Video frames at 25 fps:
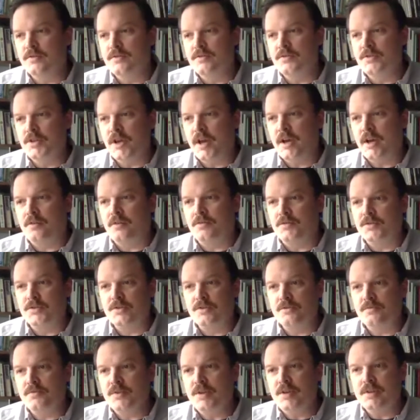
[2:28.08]
Jack was
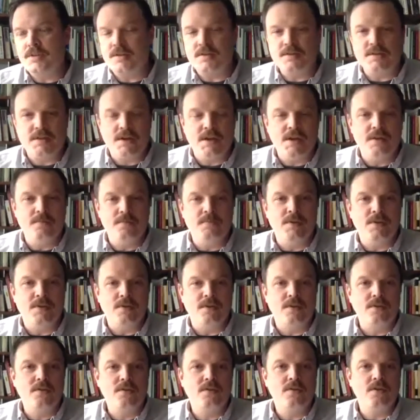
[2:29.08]
three at the time and
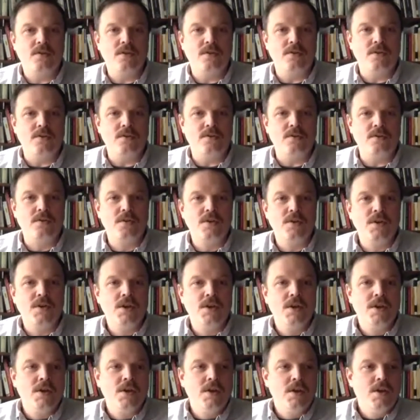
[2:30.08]
Cole
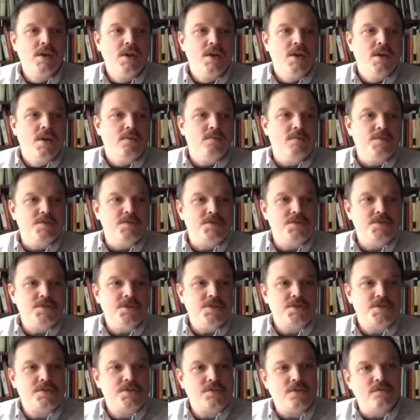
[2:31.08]
was
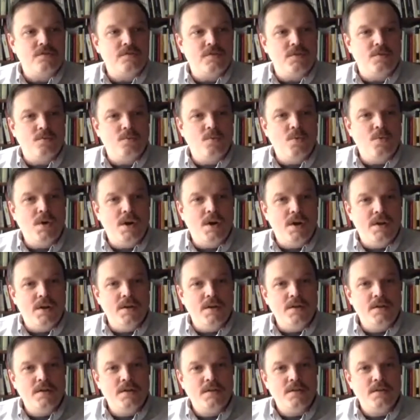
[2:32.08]
just over one,
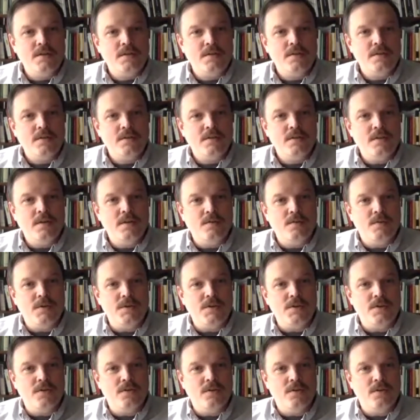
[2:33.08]
one
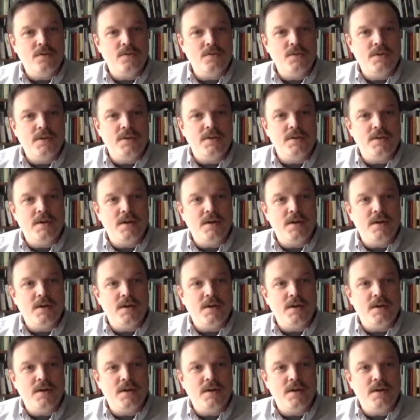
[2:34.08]
year old. And,